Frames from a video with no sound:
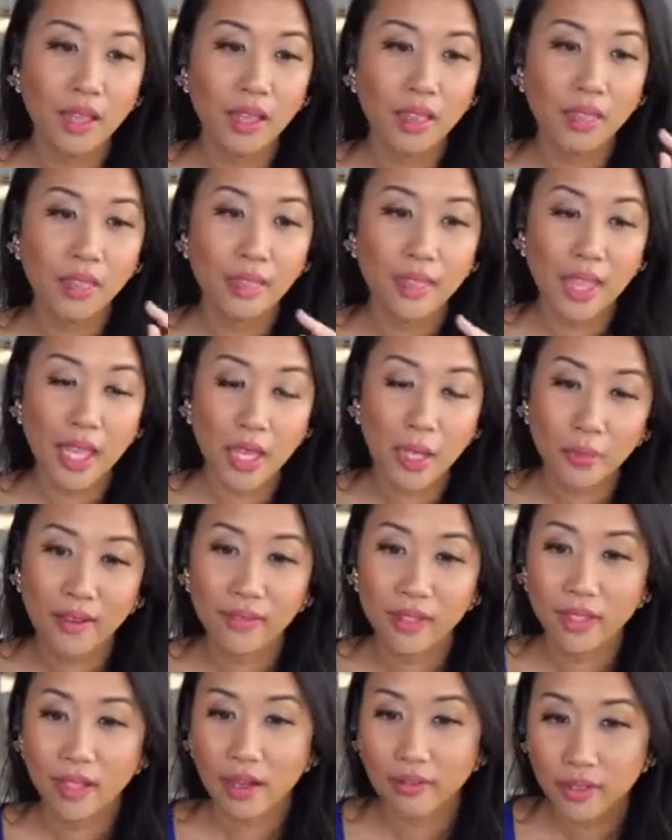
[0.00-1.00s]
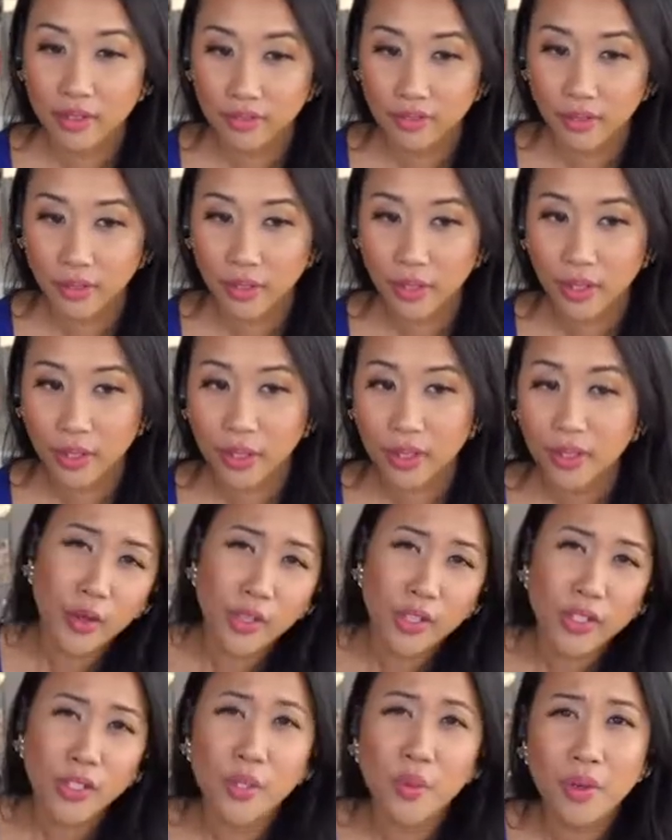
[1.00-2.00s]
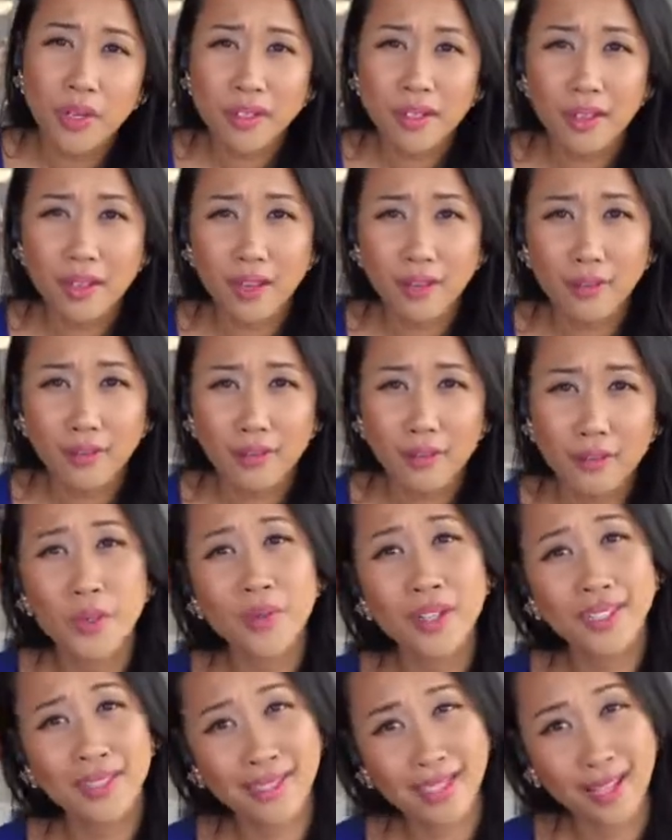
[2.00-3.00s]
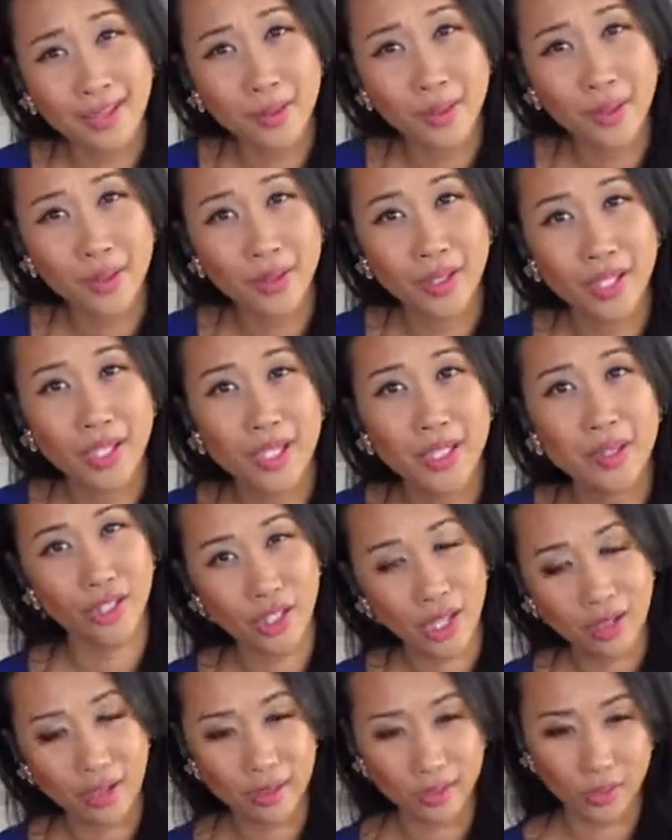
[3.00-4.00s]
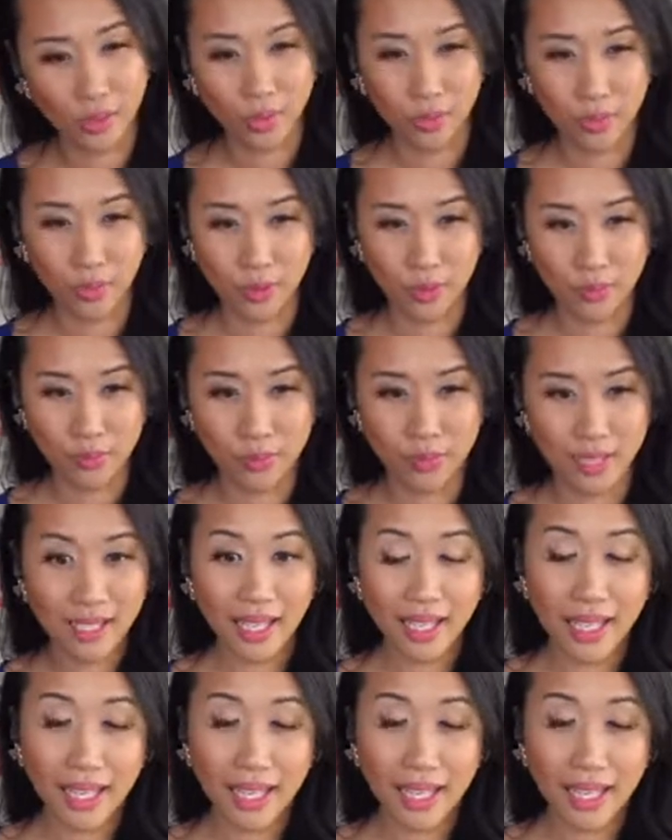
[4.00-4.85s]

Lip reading: Then we have the cover photo. Of course, you want a cover photo. You want to download it. You want to share it on social media.